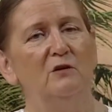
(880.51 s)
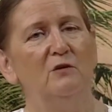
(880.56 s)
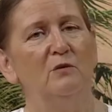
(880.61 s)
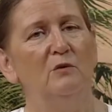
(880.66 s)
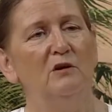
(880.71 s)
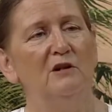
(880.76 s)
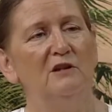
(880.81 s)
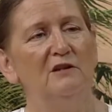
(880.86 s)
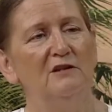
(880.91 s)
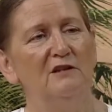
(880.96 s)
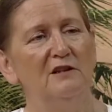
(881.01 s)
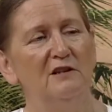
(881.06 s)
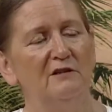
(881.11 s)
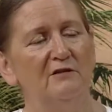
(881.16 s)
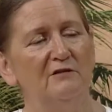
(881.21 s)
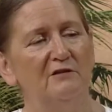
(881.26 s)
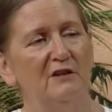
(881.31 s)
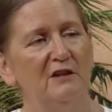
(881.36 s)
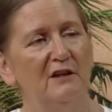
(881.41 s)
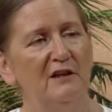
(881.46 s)
quality
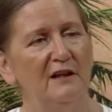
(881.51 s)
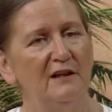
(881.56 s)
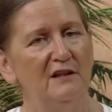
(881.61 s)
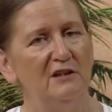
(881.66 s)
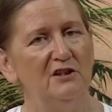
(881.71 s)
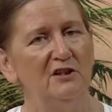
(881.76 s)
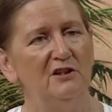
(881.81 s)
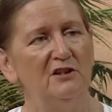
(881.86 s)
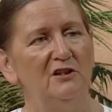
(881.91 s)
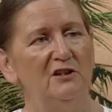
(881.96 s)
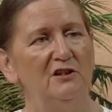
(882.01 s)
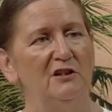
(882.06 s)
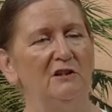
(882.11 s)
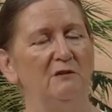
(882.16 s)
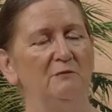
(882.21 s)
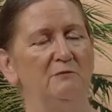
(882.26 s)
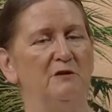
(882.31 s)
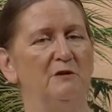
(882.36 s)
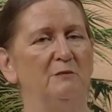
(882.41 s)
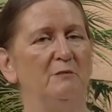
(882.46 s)
of
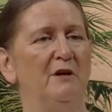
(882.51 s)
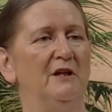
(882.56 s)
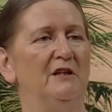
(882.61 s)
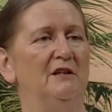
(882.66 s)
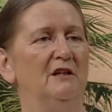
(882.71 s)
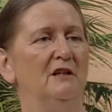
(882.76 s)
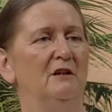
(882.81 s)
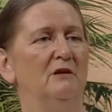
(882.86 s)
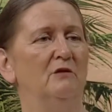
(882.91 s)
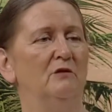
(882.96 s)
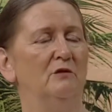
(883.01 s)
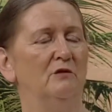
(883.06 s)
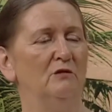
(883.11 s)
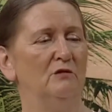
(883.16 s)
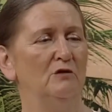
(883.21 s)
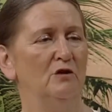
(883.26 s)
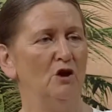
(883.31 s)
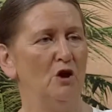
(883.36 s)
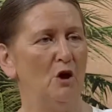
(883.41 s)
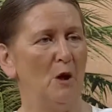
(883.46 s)
relationship depending
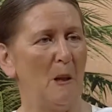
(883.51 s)
on